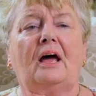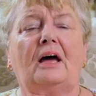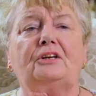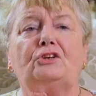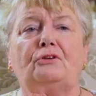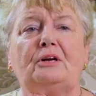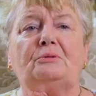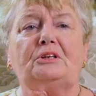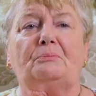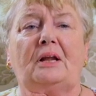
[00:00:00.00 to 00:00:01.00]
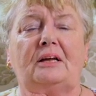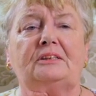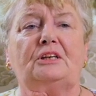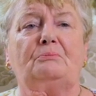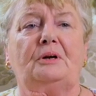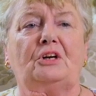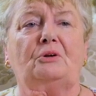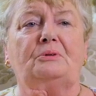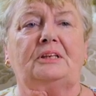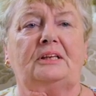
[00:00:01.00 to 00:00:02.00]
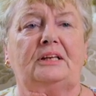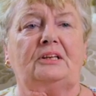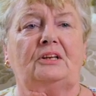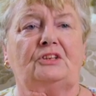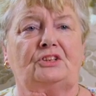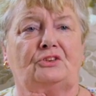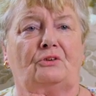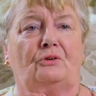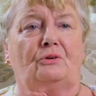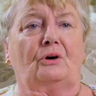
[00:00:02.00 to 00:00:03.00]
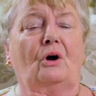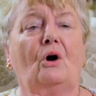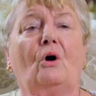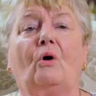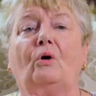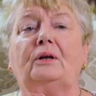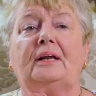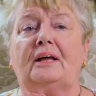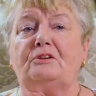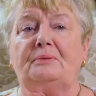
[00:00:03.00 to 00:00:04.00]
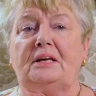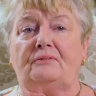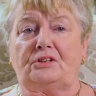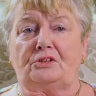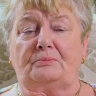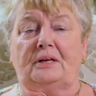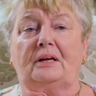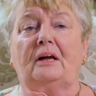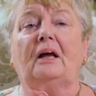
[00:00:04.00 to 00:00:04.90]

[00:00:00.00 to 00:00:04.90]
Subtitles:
and to drink was a plastic beaker with a lid and a straw. All that had to be given to me.